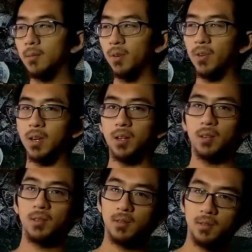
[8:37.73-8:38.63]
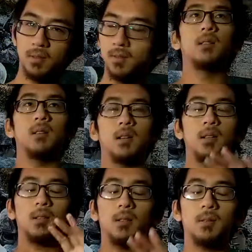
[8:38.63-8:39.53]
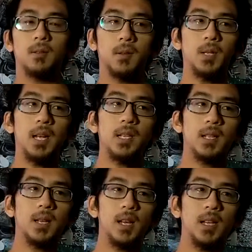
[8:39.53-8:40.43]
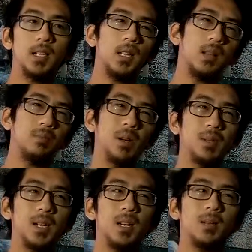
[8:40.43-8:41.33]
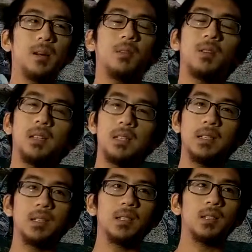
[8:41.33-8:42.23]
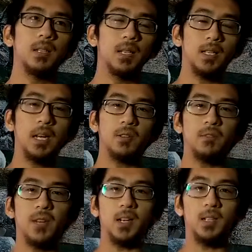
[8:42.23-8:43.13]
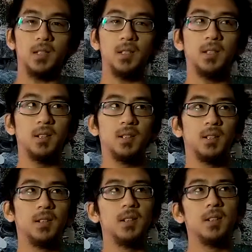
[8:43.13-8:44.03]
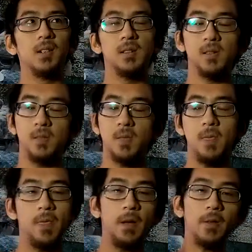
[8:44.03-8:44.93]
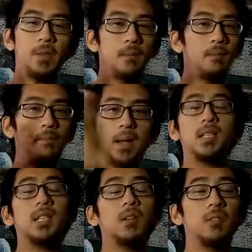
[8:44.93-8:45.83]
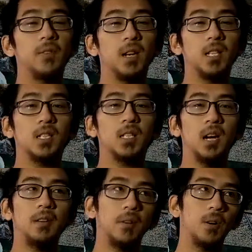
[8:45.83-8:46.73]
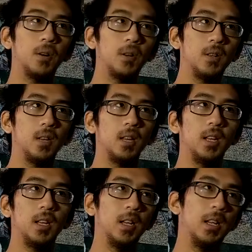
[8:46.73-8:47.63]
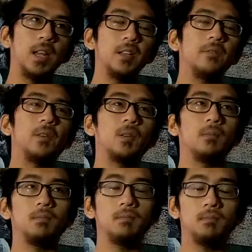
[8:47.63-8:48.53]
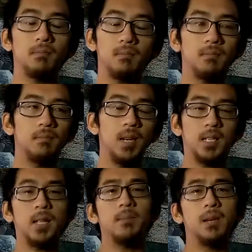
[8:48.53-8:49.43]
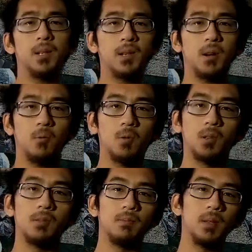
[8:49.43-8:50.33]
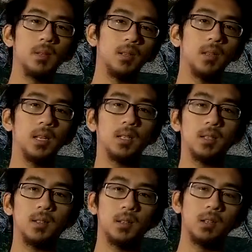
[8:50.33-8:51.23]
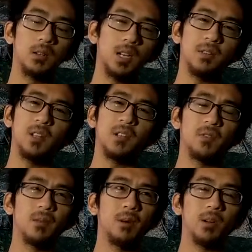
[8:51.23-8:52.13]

moving on. Okay, so the last thing I guess I should probably talk about is the sound effects. They're the best sound effects I've heard in any film, except maybe Star Wars, but that's, you know, kind of a different